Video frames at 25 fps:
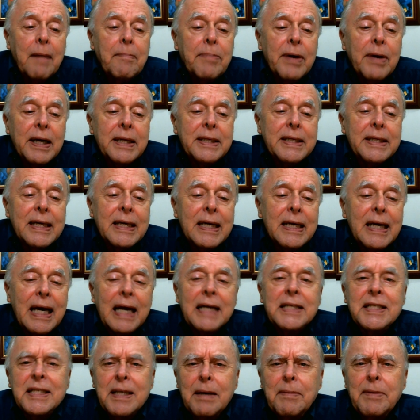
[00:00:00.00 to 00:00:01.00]
but
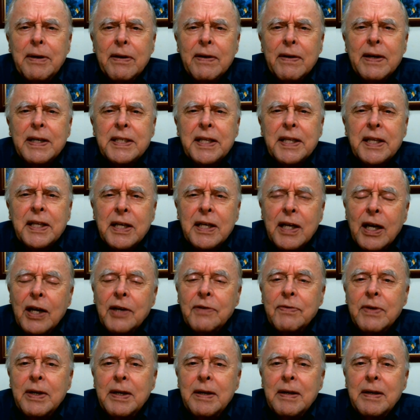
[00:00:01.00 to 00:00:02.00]
in some areas of the
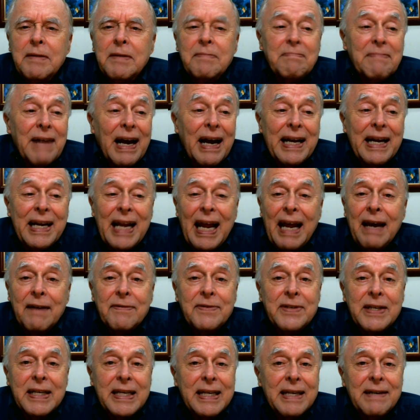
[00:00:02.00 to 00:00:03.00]
country might
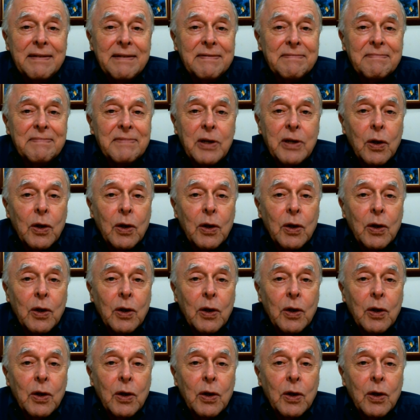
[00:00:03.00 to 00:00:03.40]
have to get